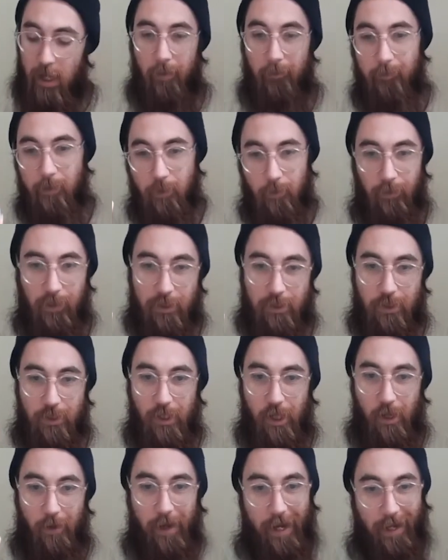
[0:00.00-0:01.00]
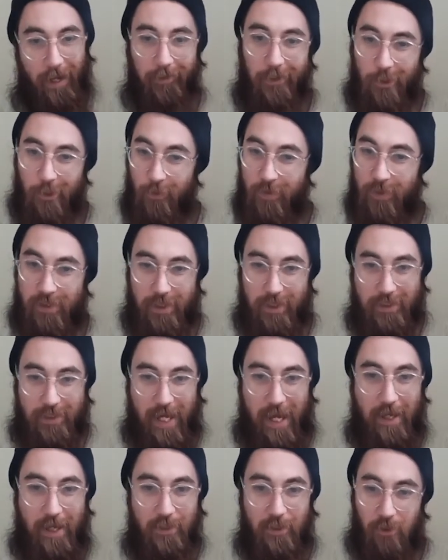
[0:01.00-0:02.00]
This one lets you know, hey, this one's the
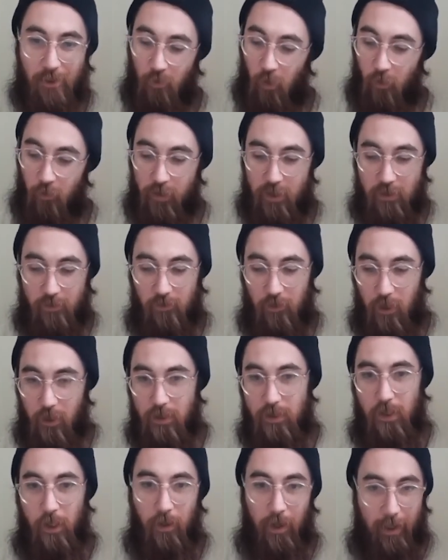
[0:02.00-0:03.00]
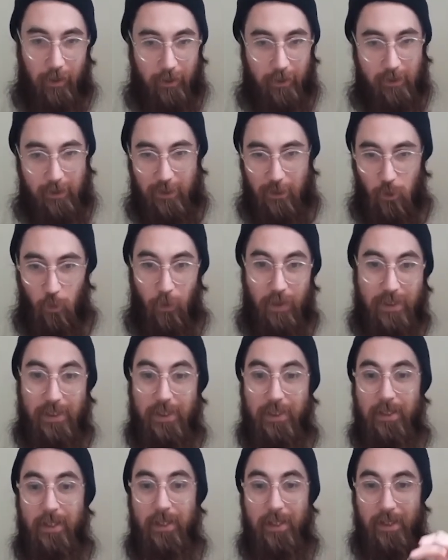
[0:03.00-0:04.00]
10s, roll this first. All right, let's say
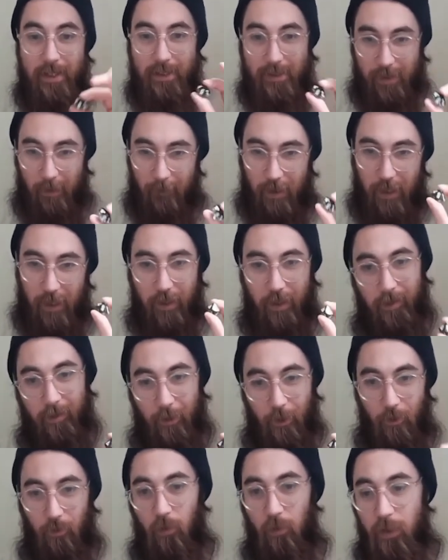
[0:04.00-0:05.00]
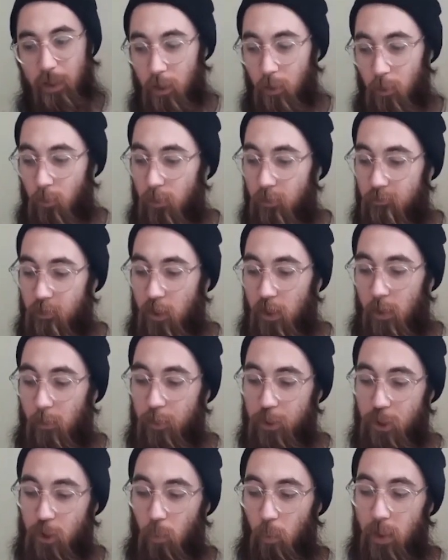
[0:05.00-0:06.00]
20 something, and then you roll the other one to figure out
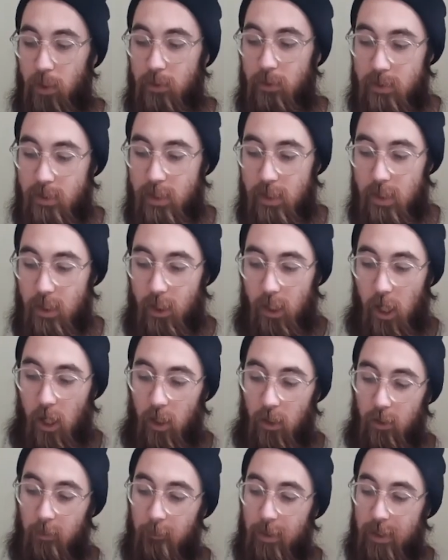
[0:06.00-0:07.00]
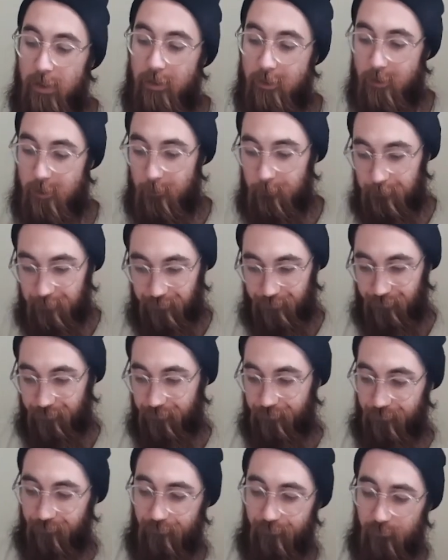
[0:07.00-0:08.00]
what your ones column is.
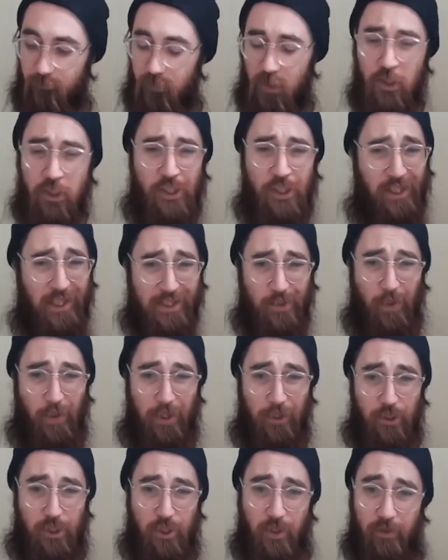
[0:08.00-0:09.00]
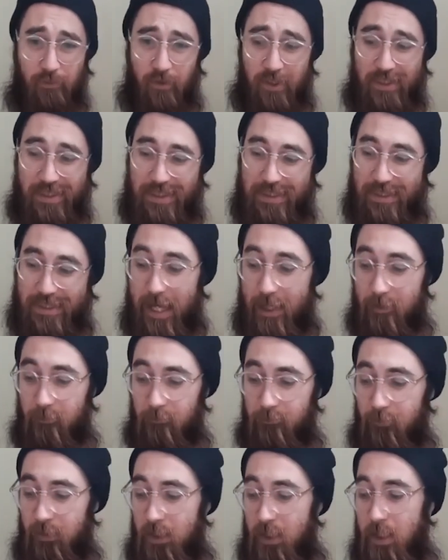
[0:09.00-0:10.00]
So that's why there's two different
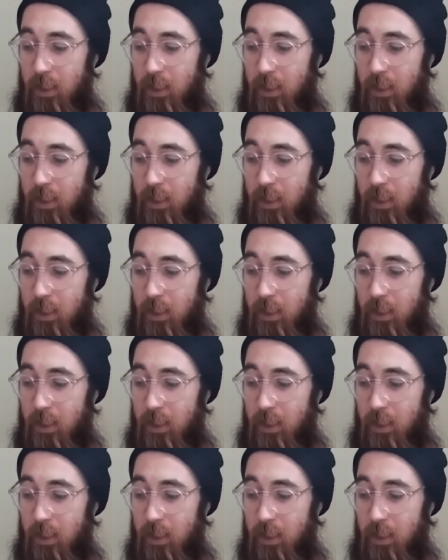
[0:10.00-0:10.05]
D10.